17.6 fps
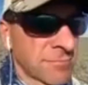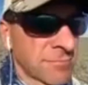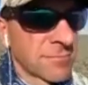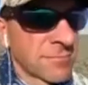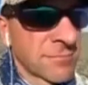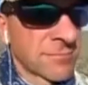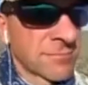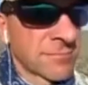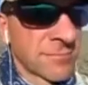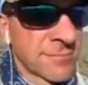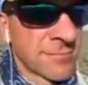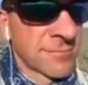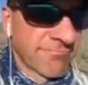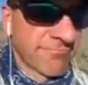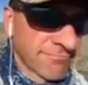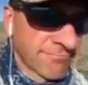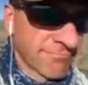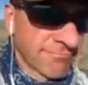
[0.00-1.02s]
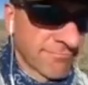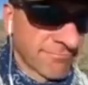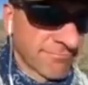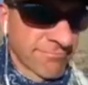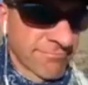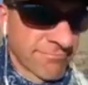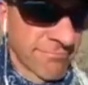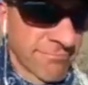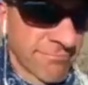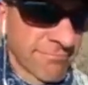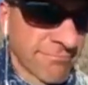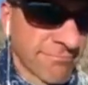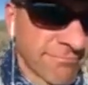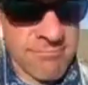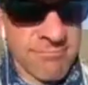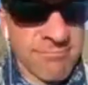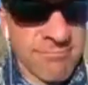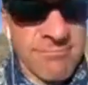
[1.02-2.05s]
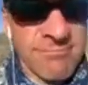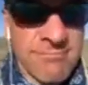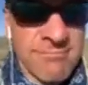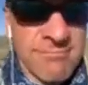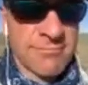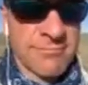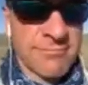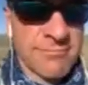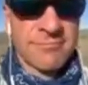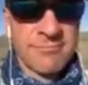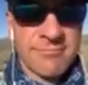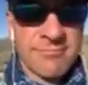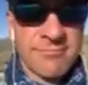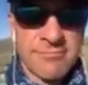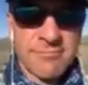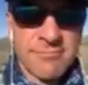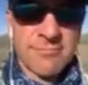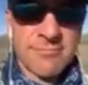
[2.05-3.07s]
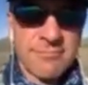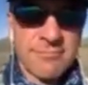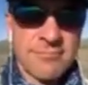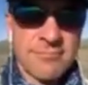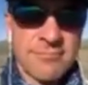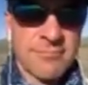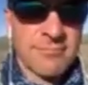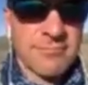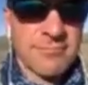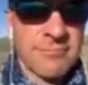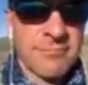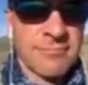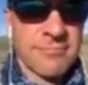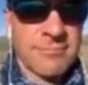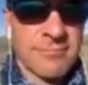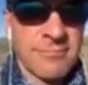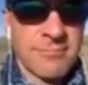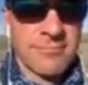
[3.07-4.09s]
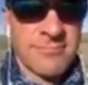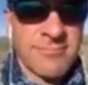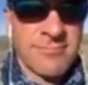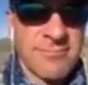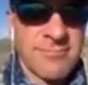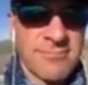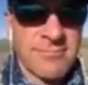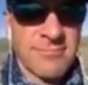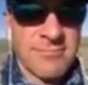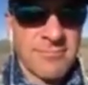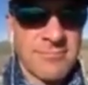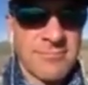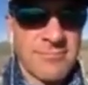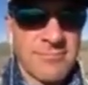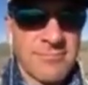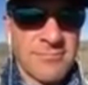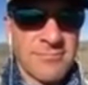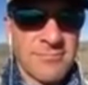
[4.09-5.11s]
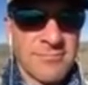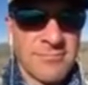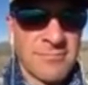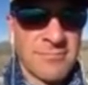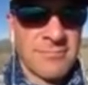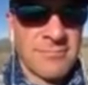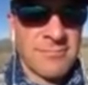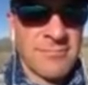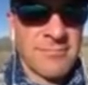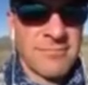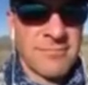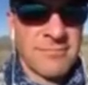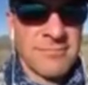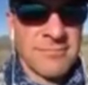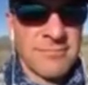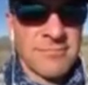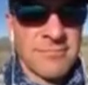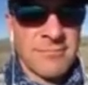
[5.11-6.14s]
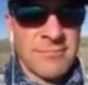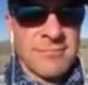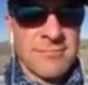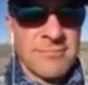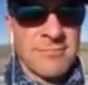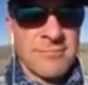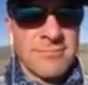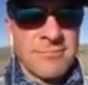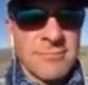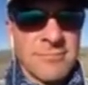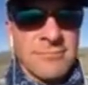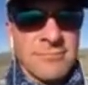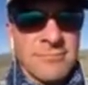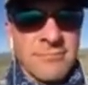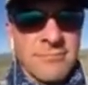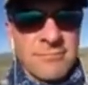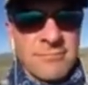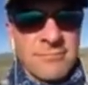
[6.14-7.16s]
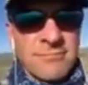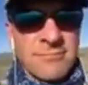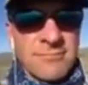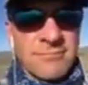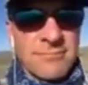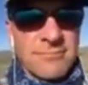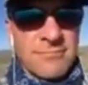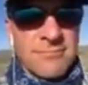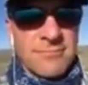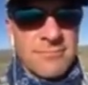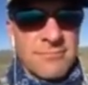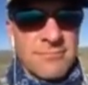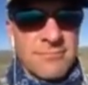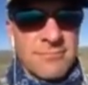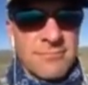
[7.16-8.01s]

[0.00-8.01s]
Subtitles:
(silent)